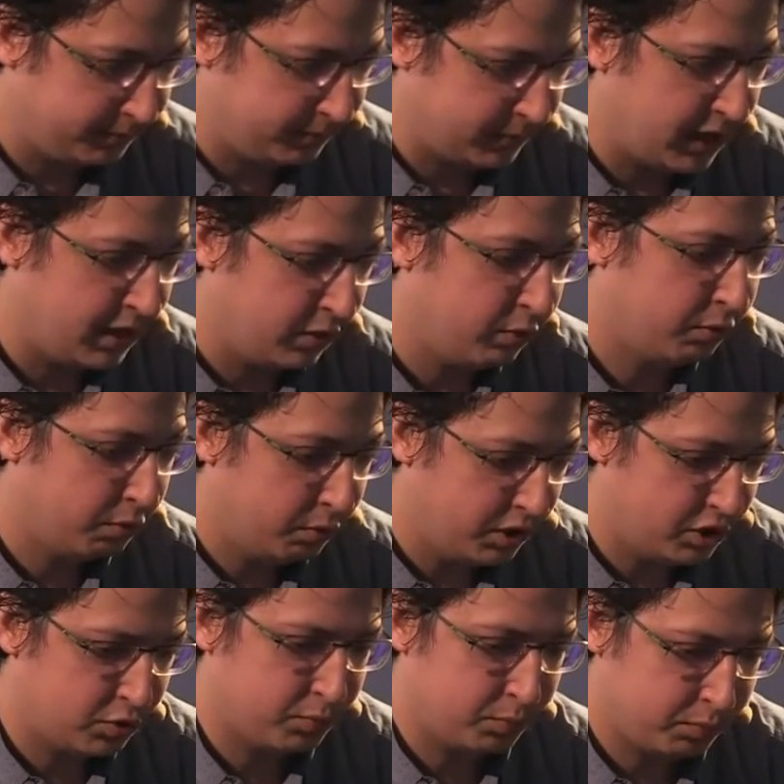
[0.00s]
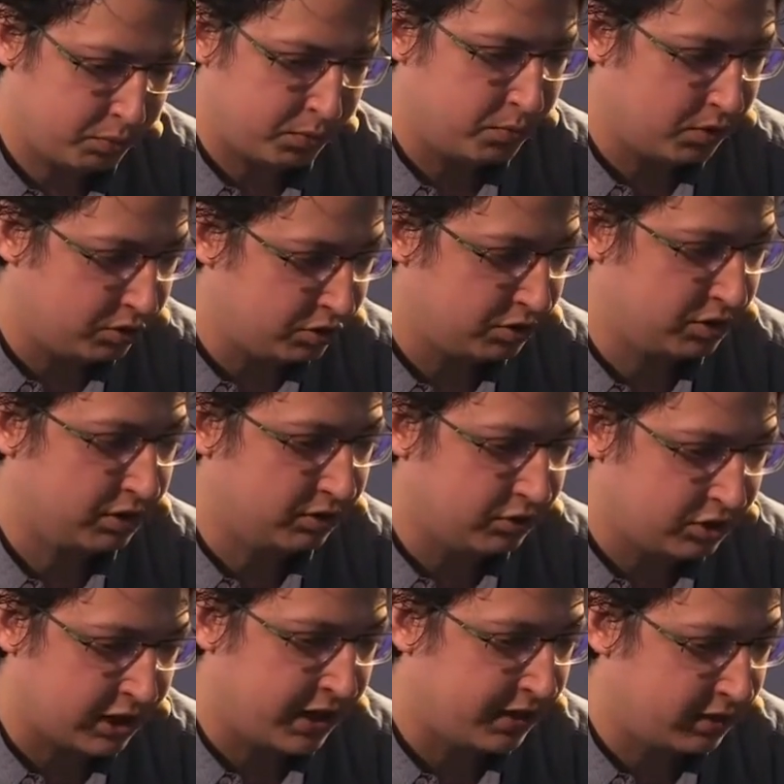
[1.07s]
and through its promotional
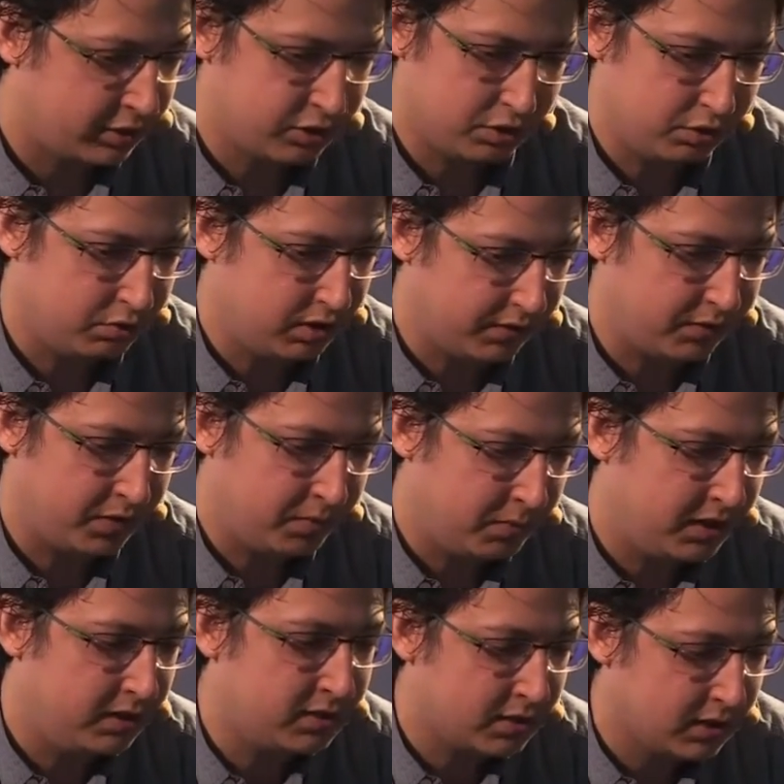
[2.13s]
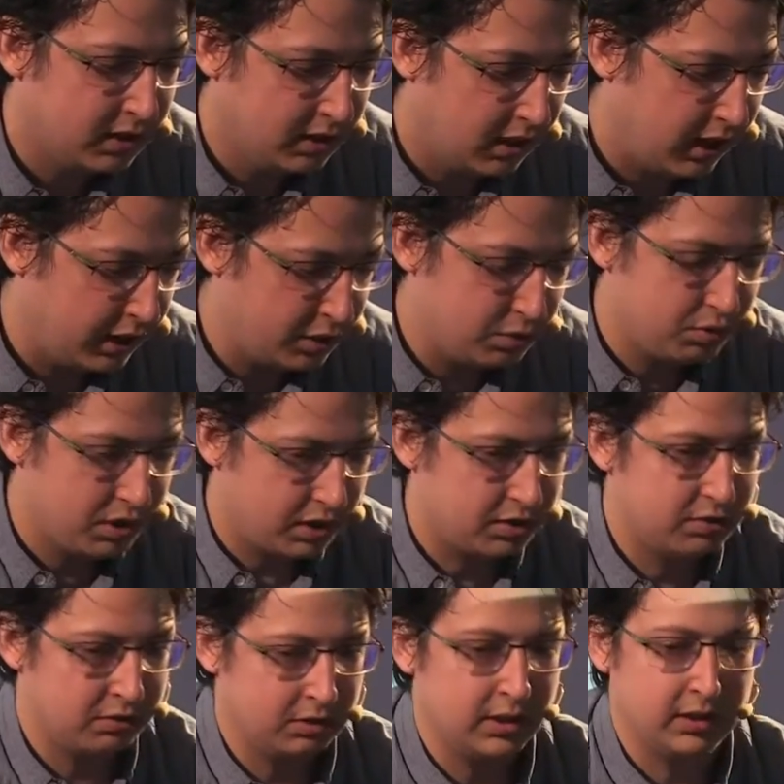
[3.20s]
channels, through different means, I do get
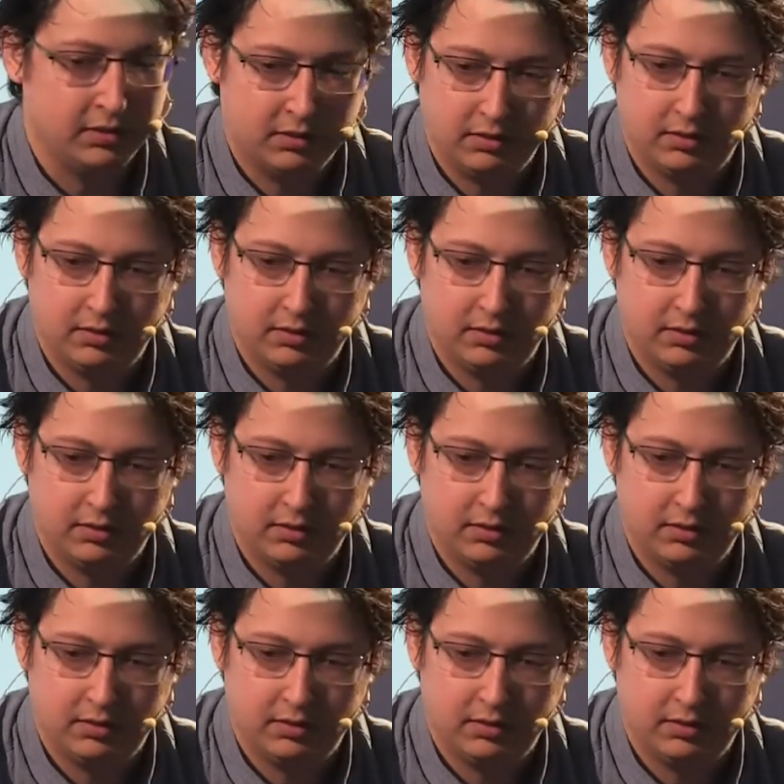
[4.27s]
contacted.